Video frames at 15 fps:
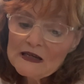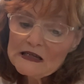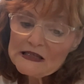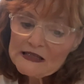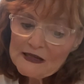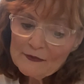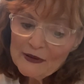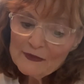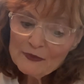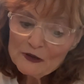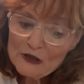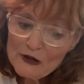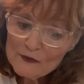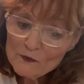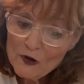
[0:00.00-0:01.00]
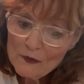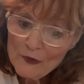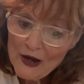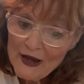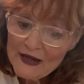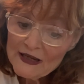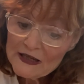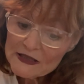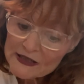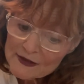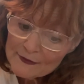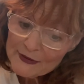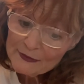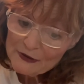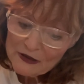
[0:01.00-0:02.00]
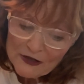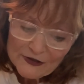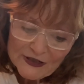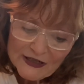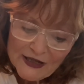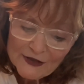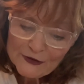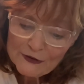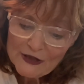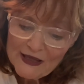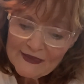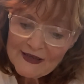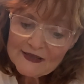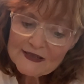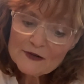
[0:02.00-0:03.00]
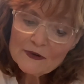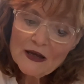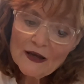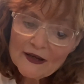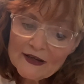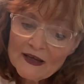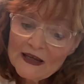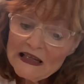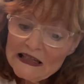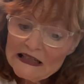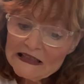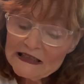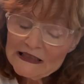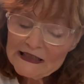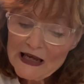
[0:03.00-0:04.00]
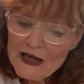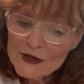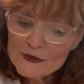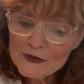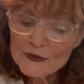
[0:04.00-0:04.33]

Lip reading: Some people learn one way and some people learn another, and that's okay. You know,